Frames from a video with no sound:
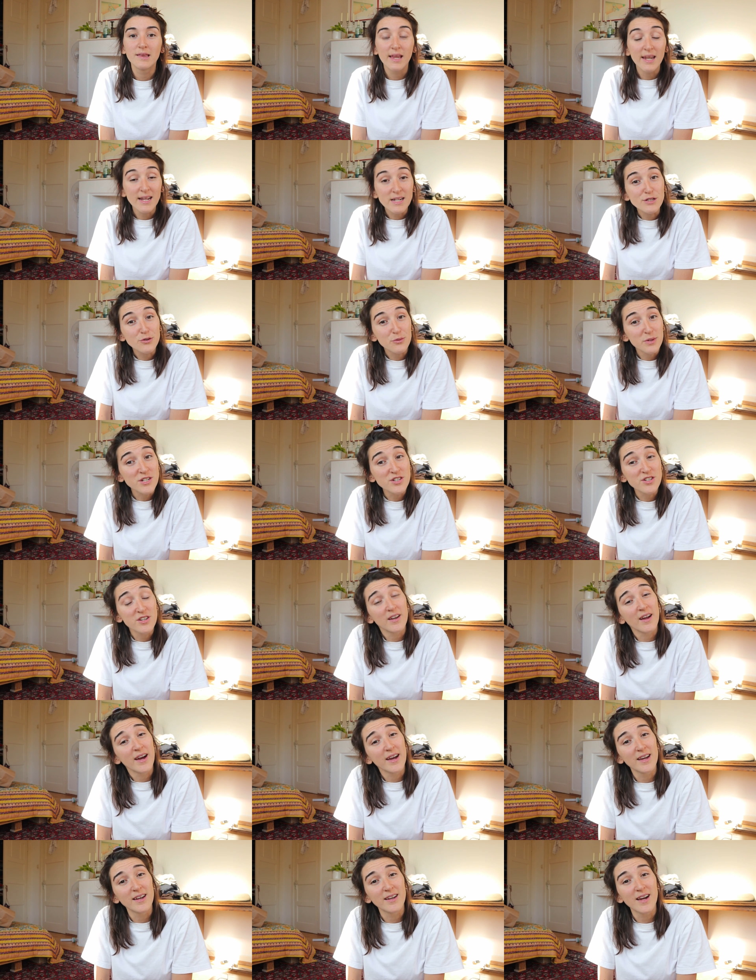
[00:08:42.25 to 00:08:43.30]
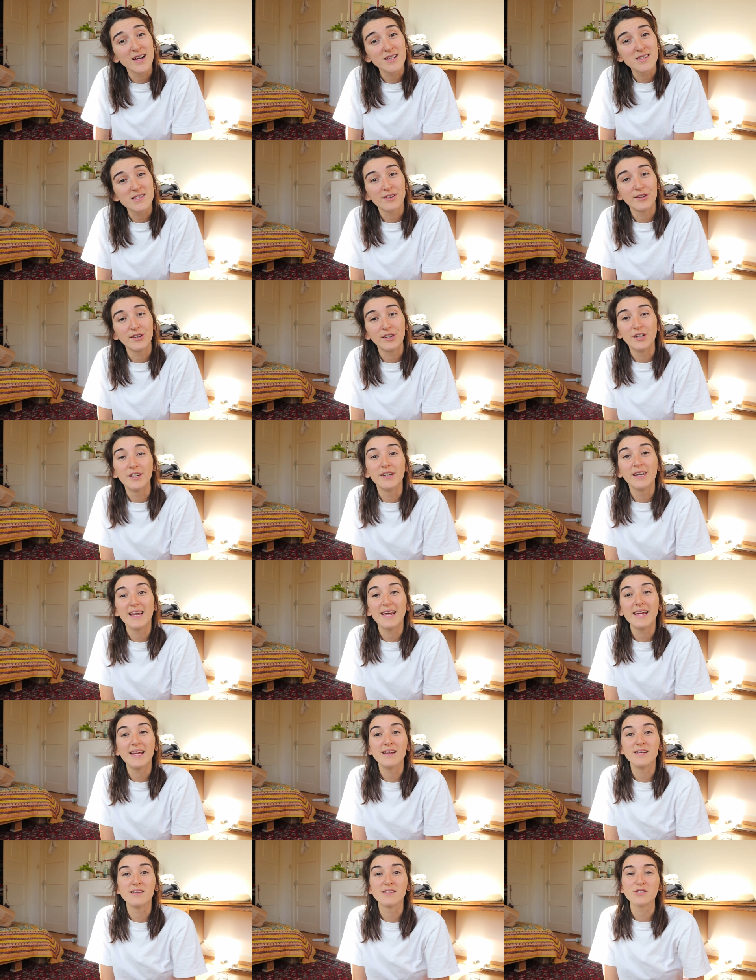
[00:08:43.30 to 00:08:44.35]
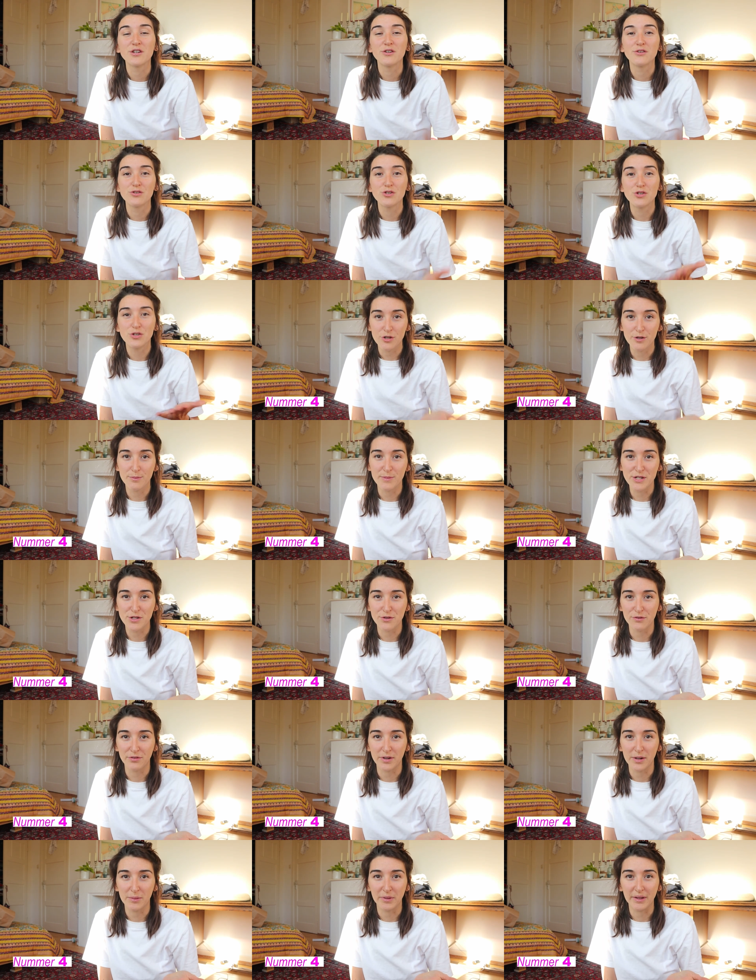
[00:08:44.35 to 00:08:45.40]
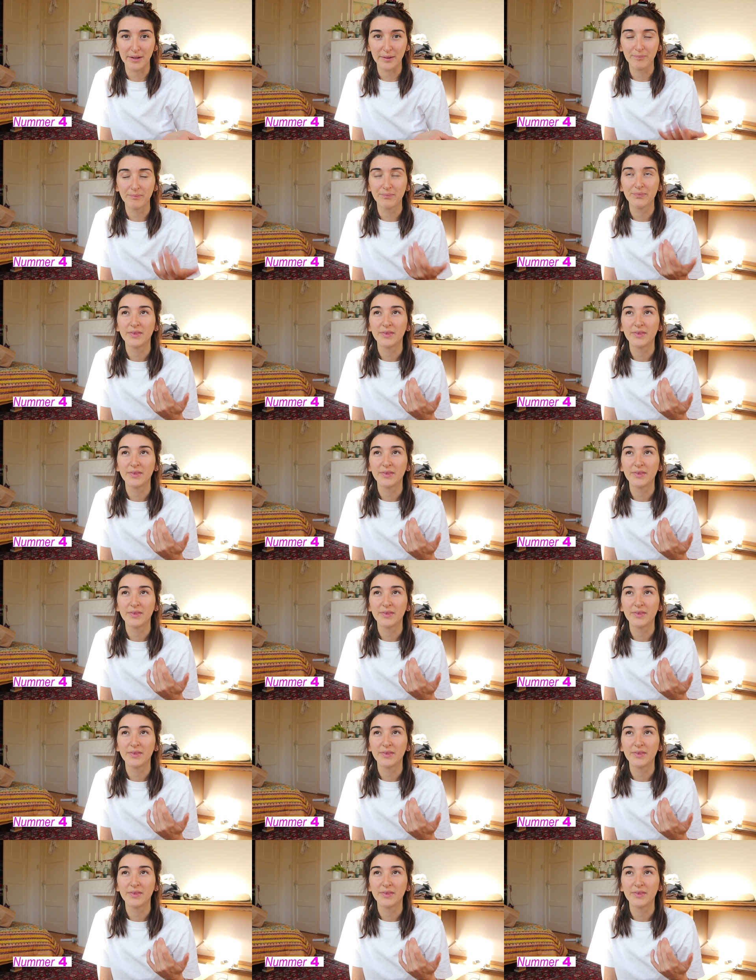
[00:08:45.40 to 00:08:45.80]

The next question I get asked a lot is, do you miss your family?